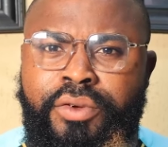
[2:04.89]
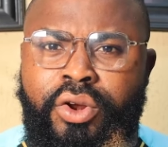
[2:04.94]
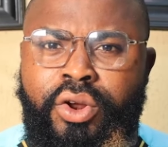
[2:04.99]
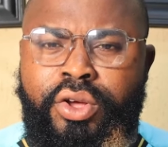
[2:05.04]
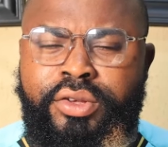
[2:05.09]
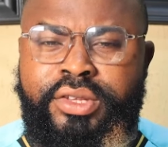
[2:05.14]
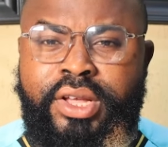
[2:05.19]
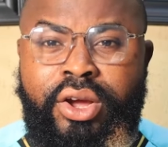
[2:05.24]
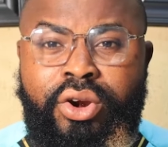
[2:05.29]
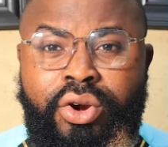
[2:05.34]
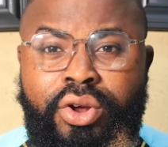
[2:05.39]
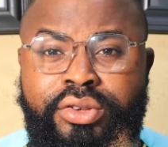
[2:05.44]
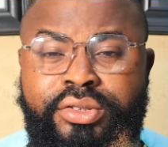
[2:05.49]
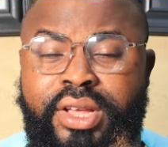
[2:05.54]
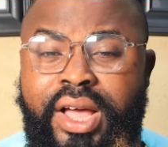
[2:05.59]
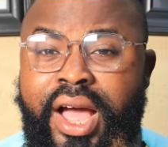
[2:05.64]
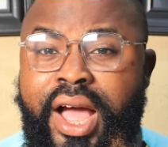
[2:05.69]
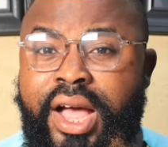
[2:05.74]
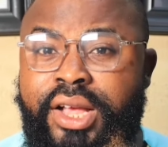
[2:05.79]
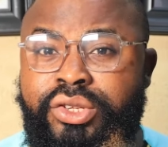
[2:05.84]
us
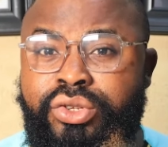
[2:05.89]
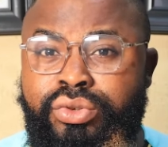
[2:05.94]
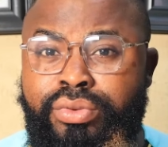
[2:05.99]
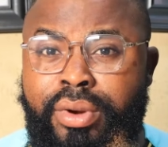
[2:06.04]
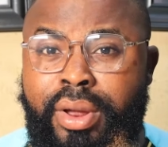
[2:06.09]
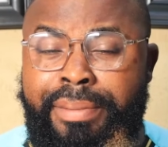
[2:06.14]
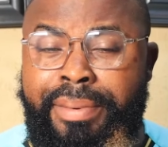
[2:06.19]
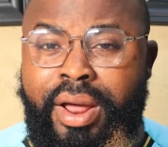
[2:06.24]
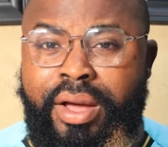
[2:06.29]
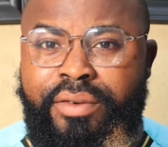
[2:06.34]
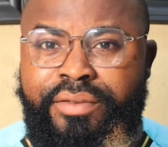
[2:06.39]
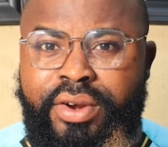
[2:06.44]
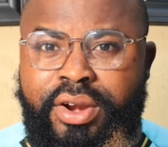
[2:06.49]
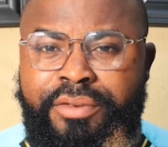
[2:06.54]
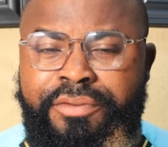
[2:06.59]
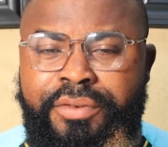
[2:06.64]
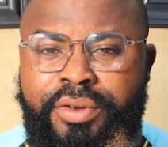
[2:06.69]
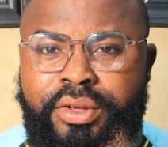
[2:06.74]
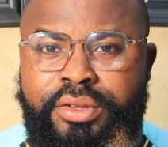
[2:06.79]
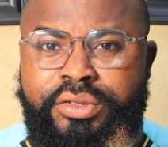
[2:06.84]
across our social media
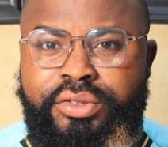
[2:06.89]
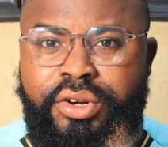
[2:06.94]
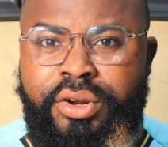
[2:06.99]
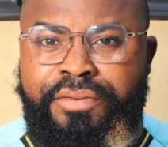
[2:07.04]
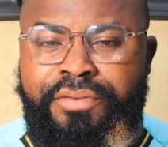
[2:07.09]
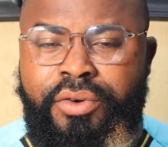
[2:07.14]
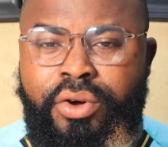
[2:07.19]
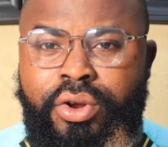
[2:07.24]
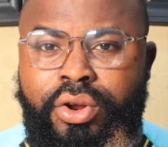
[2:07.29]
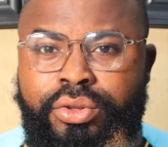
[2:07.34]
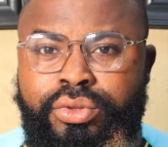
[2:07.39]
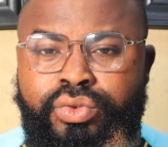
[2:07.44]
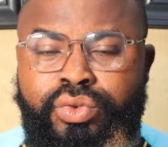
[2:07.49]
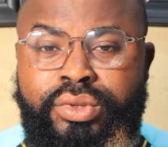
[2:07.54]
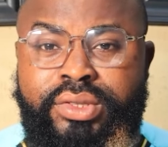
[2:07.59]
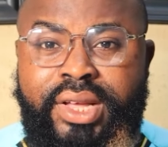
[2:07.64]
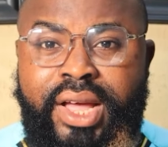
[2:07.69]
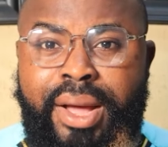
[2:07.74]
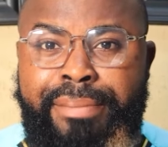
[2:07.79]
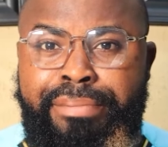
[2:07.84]
platform, Red Straightforward on
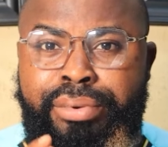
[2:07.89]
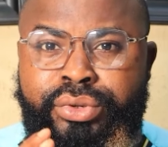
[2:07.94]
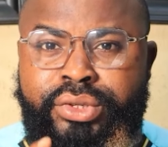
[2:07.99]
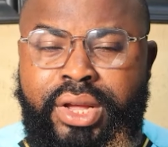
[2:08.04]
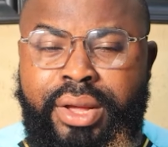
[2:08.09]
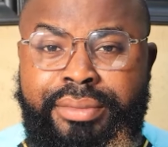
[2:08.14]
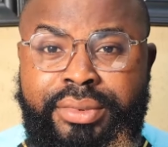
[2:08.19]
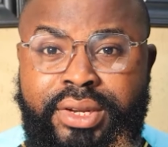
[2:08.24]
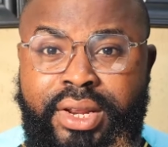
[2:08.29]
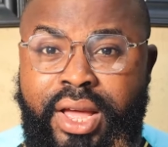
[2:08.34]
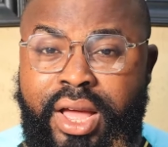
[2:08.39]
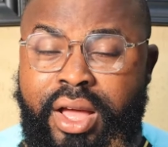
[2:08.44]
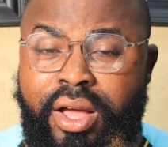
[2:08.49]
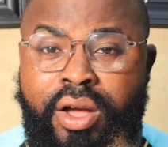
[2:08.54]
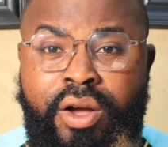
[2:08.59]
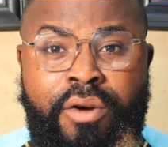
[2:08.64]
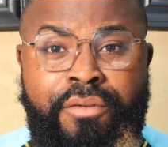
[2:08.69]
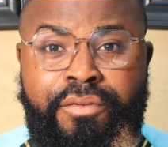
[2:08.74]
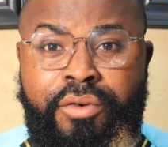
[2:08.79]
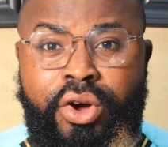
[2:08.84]
Twitter, Pooja Media,
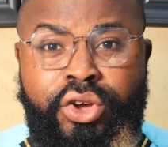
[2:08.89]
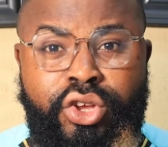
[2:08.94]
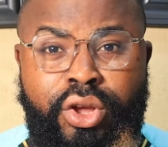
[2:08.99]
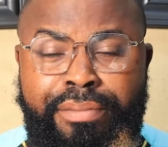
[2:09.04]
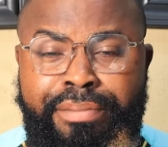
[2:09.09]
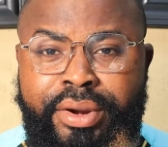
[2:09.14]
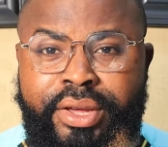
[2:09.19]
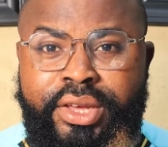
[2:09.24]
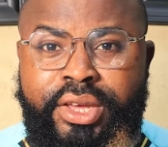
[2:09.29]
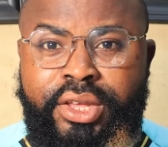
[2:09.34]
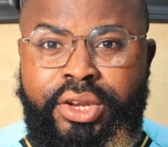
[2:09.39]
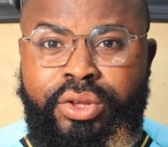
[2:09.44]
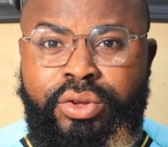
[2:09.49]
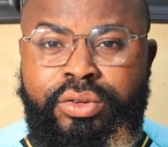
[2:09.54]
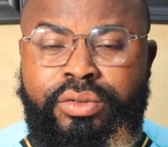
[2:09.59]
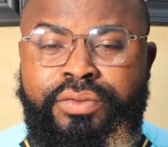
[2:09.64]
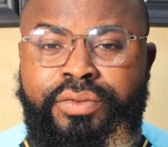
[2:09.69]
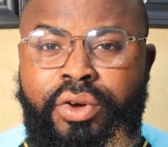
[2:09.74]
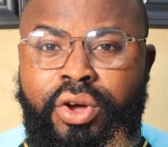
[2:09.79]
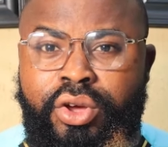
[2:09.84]
for all your breaking
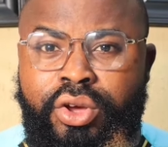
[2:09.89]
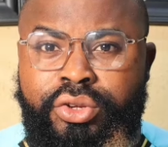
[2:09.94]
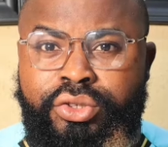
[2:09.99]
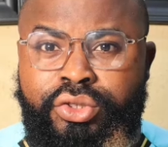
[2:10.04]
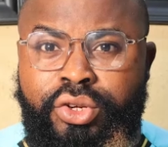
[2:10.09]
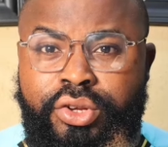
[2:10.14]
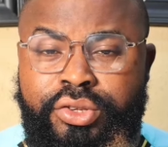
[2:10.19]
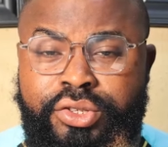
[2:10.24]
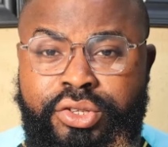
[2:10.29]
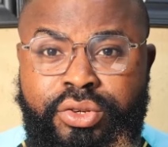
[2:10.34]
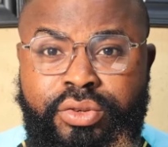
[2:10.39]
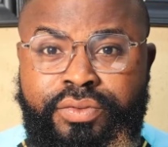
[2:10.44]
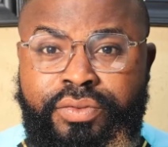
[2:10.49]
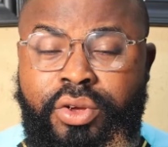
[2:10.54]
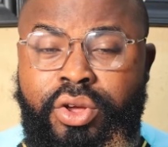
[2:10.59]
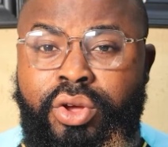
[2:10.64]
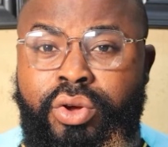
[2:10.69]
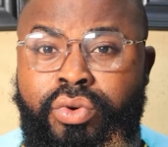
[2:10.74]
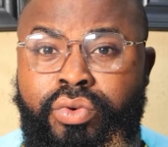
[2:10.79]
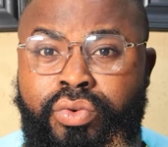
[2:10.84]
news, for all your just news,
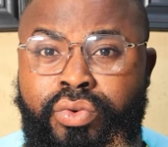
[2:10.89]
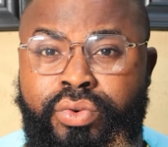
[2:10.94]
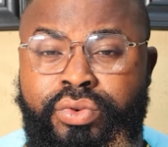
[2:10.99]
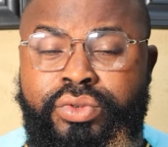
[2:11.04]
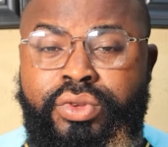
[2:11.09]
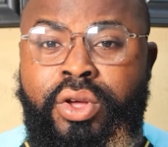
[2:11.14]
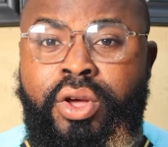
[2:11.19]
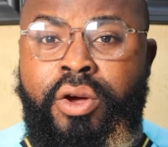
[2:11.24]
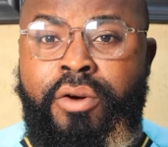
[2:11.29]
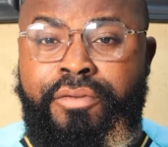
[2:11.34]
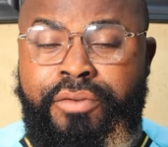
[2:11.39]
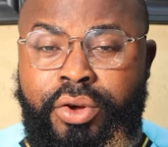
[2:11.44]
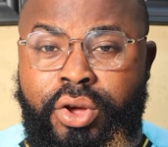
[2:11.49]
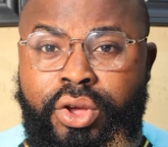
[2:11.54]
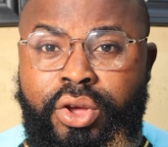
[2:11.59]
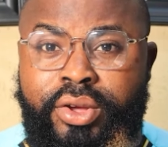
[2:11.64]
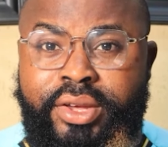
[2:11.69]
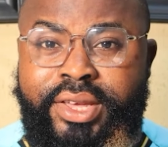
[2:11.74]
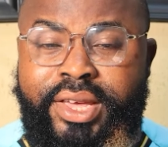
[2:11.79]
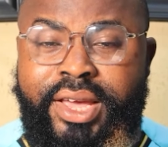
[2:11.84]
for all your clues, for
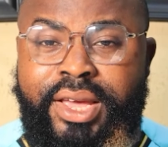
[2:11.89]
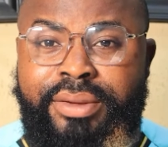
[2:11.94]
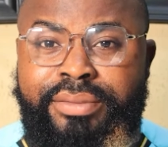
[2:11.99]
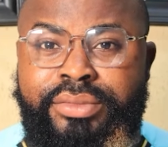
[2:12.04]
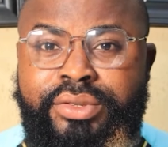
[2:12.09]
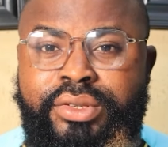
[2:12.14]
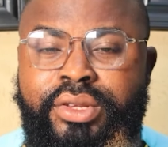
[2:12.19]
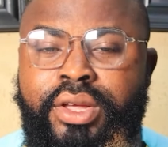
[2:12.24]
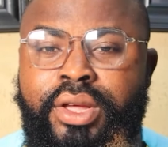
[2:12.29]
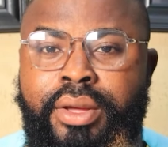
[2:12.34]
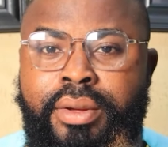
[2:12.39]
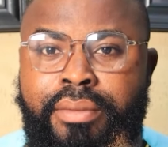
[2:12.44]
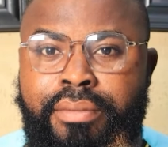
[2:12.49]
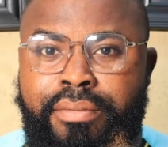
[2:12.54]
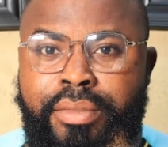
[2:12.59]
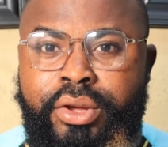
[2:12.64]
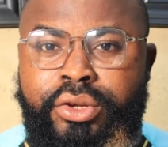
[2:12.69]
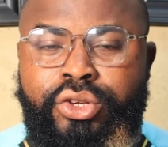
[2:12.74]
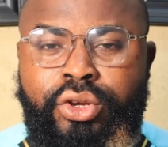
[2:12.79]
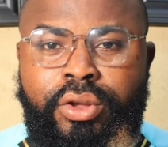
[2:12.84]
all your games.
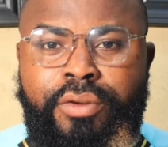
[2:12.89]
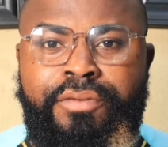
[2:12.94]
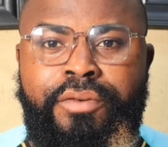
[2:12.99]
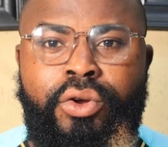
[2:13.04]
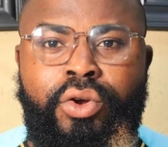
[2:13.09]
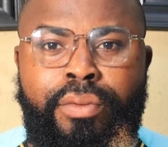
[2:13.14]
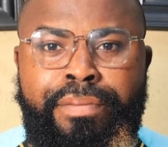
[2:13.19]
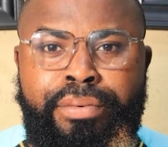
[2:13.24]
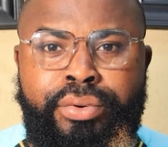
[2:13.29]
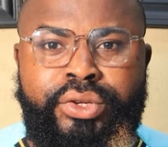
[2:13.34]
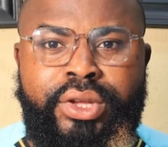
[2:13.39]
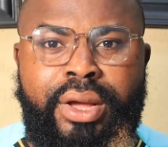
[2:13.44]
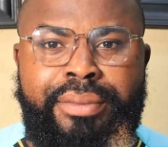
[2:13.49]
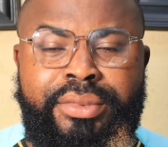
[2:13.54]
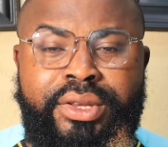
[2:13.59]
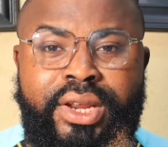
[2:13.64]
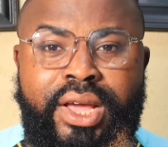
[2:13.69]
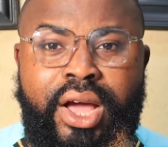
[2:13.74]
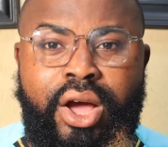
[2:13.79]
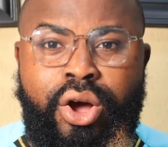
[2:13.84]
Make sure you follow Pooja
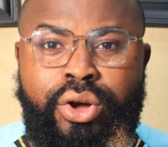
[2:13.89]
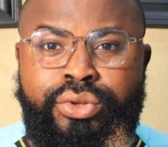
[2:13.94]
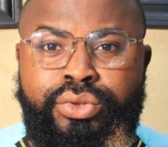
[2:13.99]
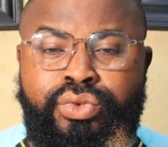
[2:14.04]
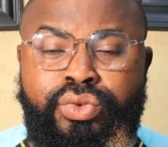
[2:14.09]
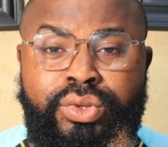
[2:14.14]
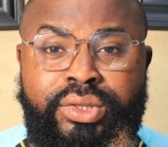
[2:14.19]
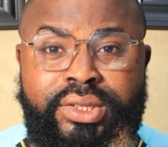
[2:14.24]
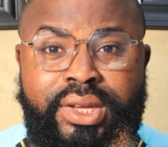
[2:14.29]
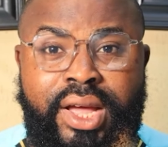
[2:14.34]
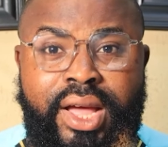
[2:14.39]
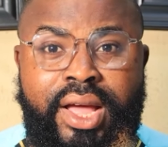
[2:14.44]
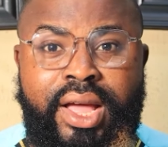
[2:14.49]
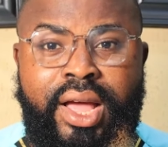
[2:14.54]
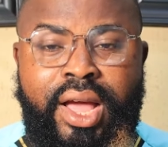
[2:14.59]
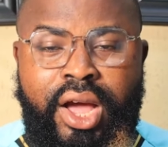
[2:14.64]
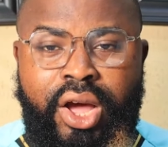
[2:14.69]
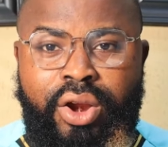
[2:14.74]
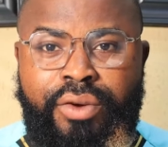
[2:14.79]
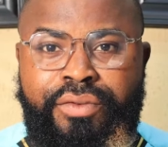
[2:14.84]
Media on Twitter.
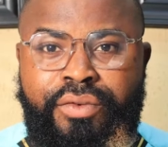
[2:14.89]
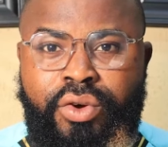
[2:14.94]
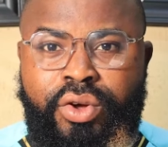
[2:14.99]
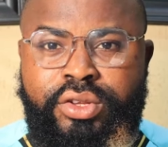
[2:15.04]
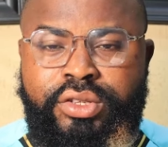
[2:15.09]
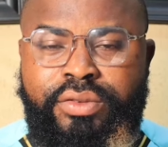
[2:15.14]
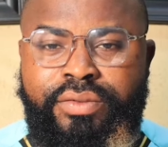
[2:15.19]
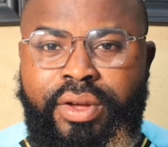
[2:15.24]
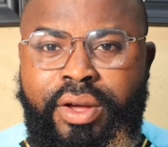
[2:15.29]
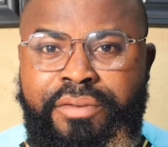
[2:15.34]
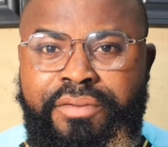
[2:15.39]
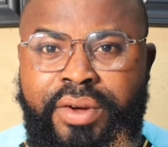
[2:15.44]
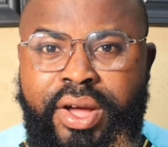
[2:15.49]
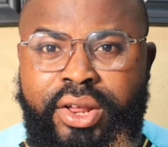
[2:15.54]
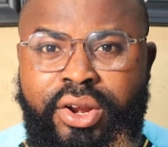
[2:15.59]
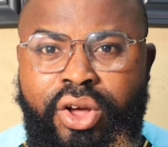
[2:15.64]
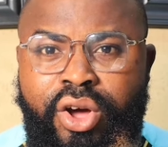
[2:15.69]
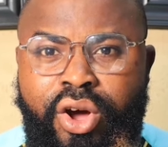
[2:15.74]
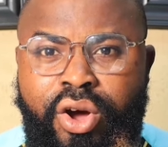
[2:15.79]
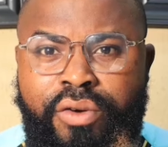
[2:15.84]
And of course, if you are a
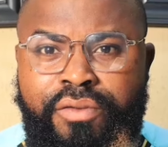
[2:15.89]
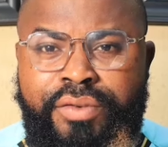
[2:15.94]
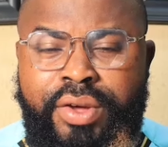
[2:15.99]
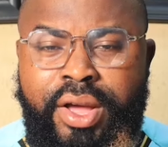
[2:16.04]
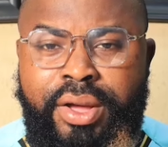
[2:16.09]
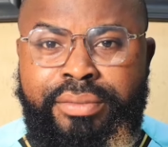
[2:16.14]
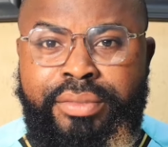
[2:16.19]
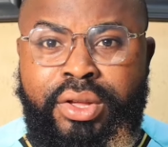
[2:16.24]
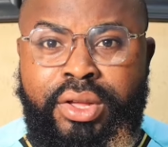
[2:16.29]
fan of